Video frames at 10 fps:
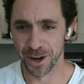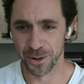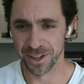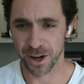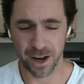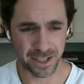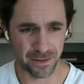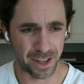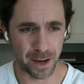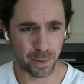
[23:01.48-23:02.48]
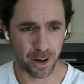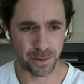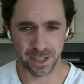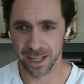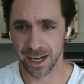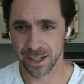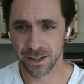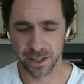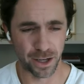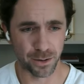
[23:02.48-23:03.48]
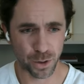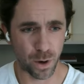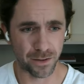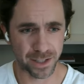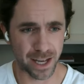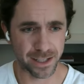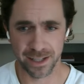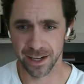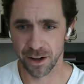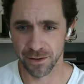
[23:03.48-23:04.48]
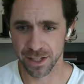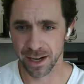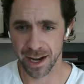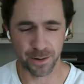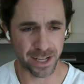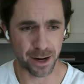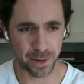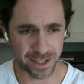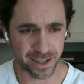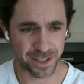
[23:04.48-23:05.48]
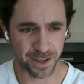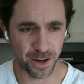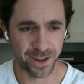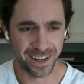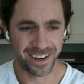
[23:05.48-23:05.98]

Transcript: lowered the cost of a light bulb to 12 cents. And all of a sudden I was out of business. So